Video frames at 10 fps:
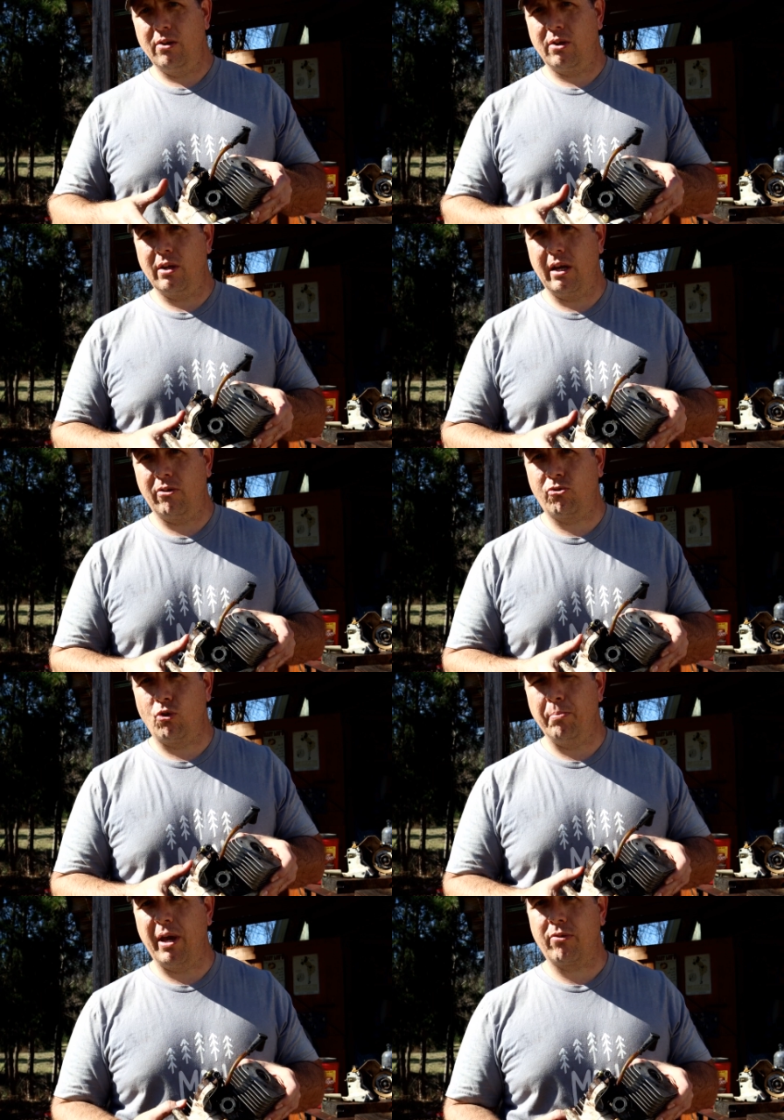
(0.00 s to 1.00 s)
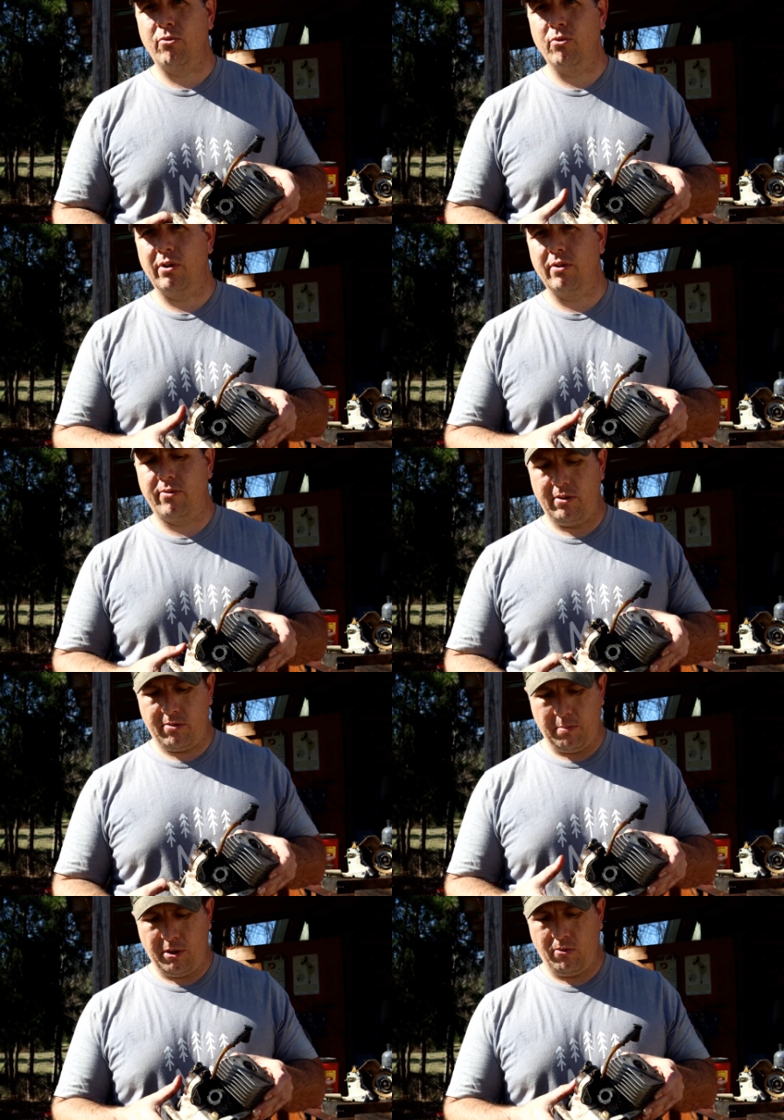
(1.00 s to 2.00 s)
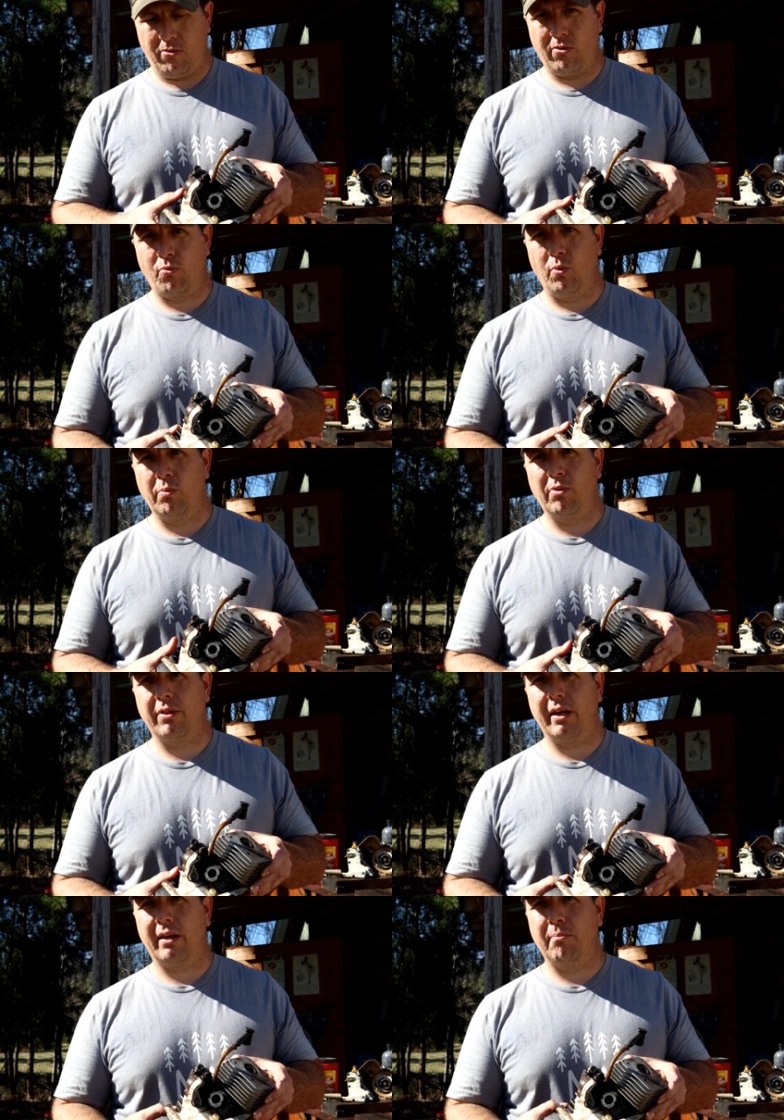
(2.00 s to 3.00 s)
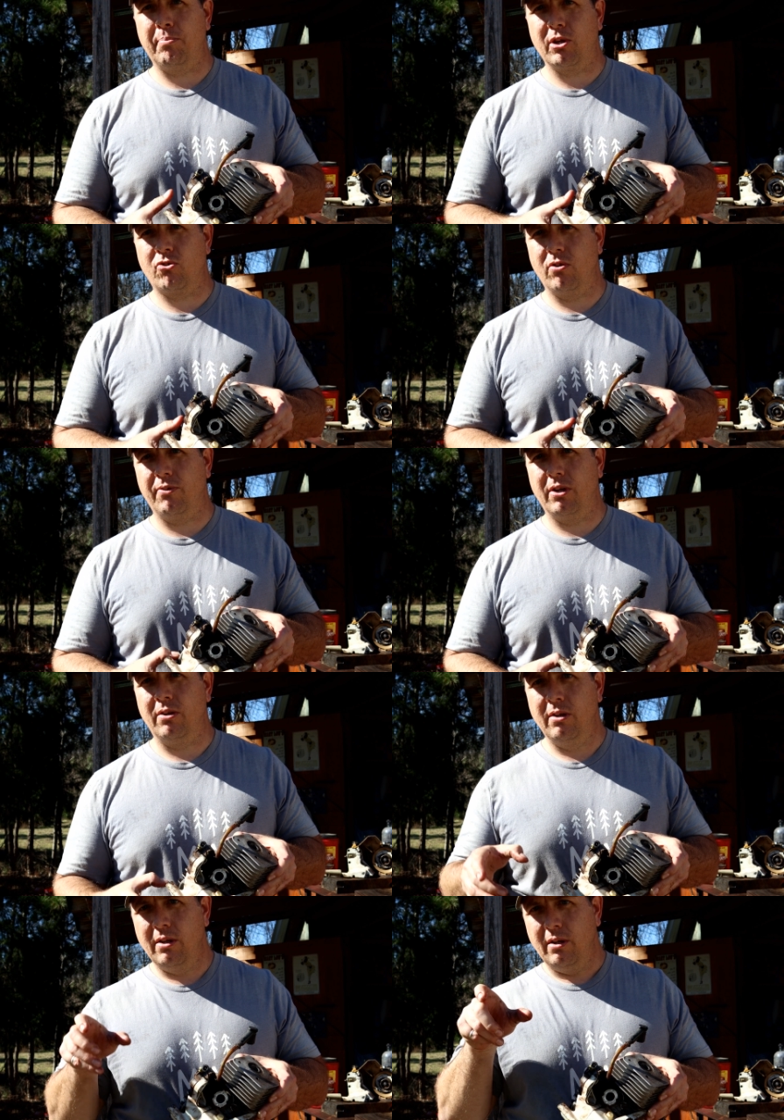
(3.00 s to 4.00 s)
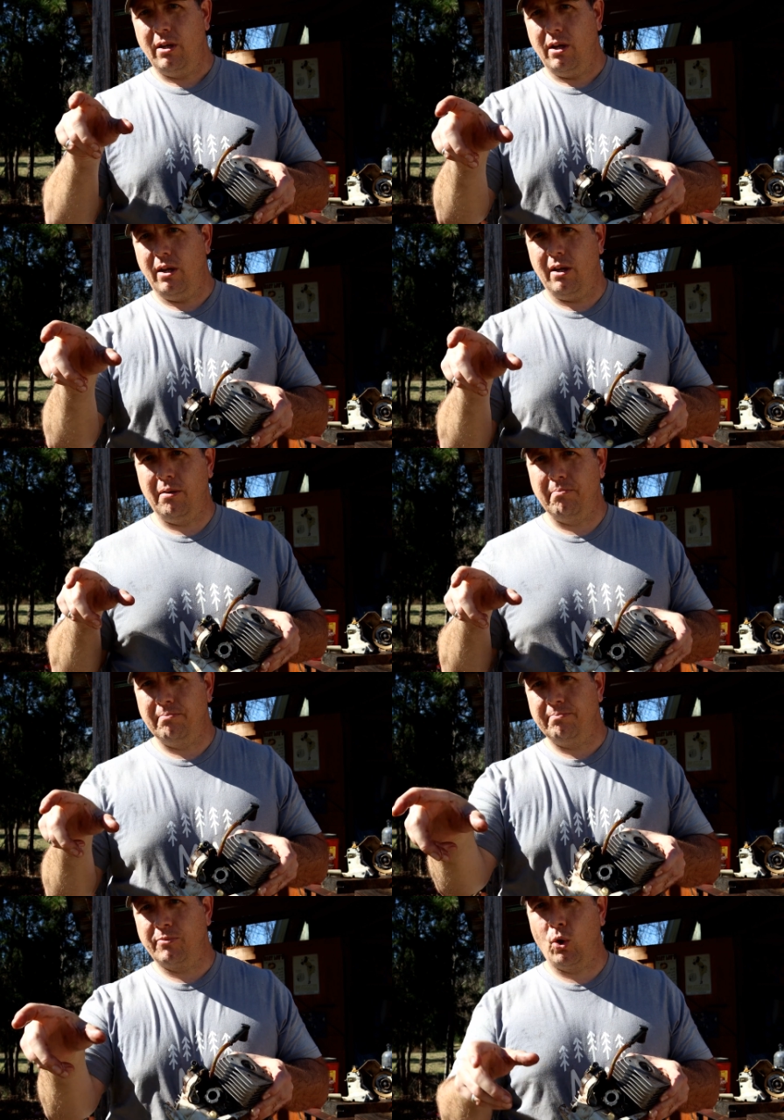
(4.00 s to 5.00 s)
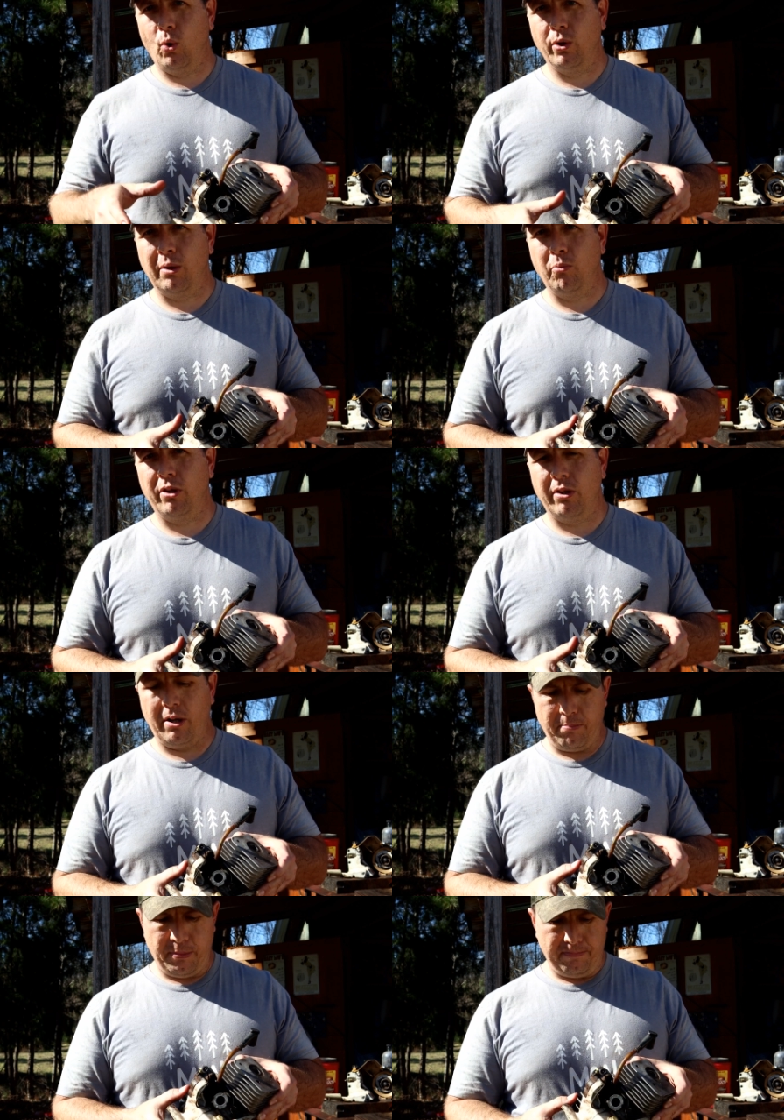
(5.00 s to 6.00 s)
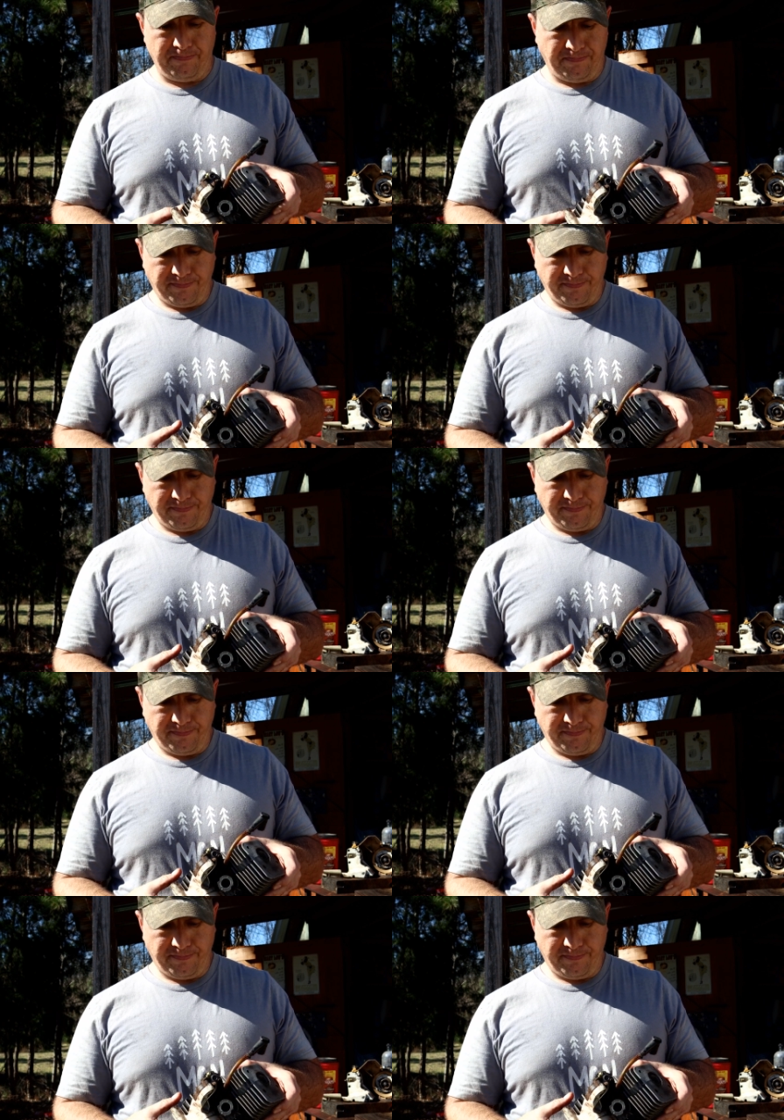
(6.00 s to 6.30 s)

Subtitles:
you can kind of scroll back through there and see some of those. There's one with like a picture of the holding wood there. But